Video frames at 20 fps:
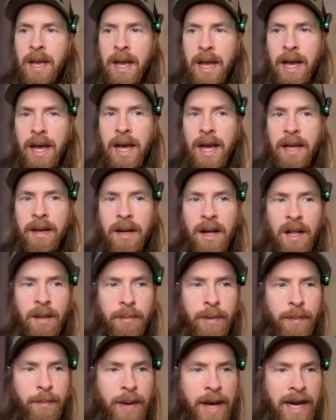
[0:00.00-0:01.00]
and I'll
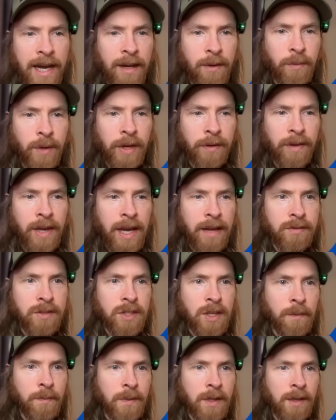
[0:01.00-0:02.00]
be back when we have
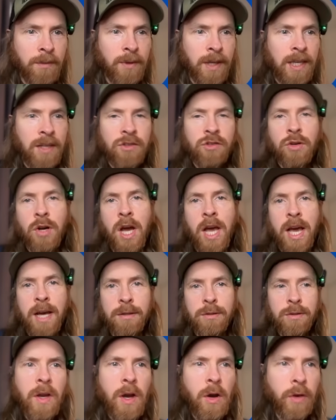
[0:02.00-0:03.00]
something we can try
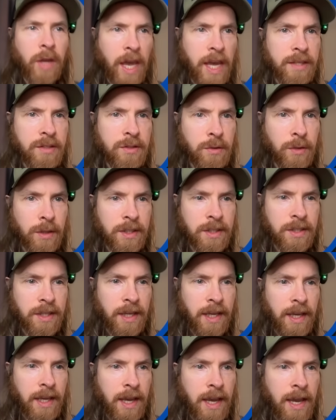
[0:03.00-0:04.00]
out. Okay, so you can
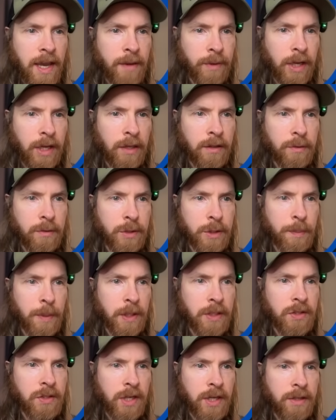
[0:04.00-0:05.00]
see uh, we got the
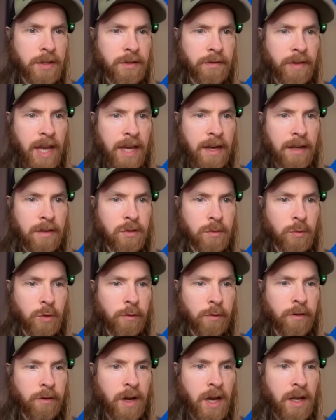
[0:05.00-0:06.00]
response here. So we added some
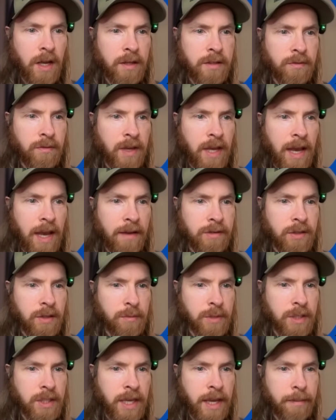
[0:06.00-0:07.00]
new files. We have
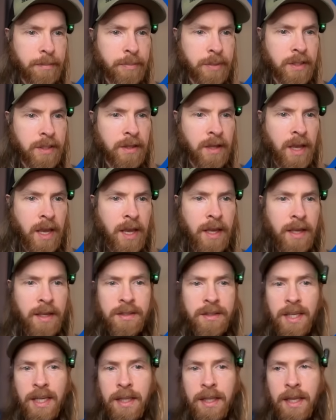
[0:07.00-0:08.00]
some steps.
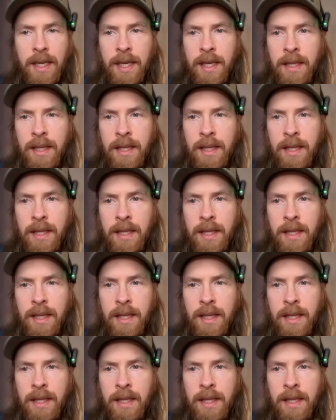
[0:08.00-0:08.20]
C D